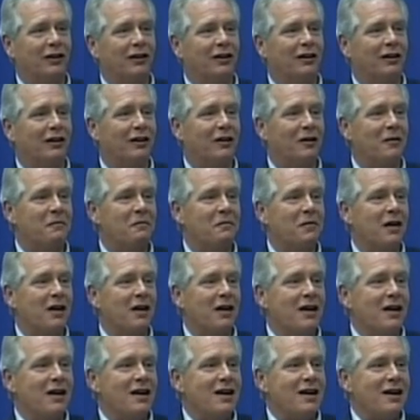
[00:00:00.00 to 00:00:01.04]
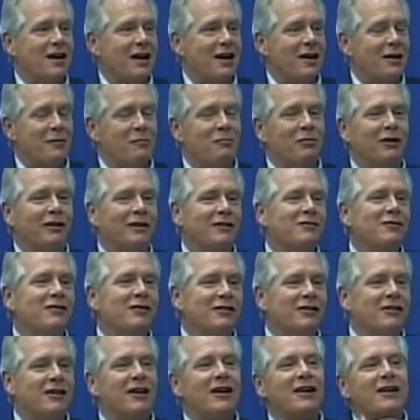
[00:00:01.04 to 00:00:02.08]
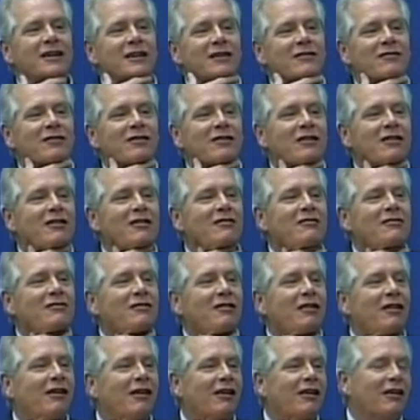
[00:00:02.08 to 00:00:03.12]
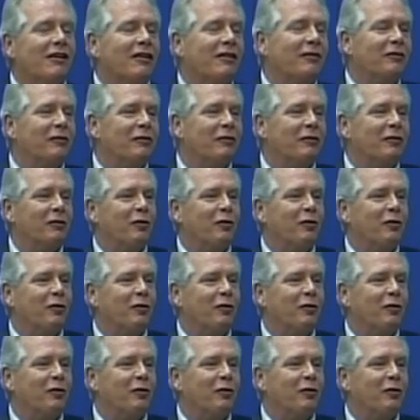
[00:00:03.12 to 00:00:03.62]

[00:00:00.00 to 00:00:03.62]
and believe it or not, even though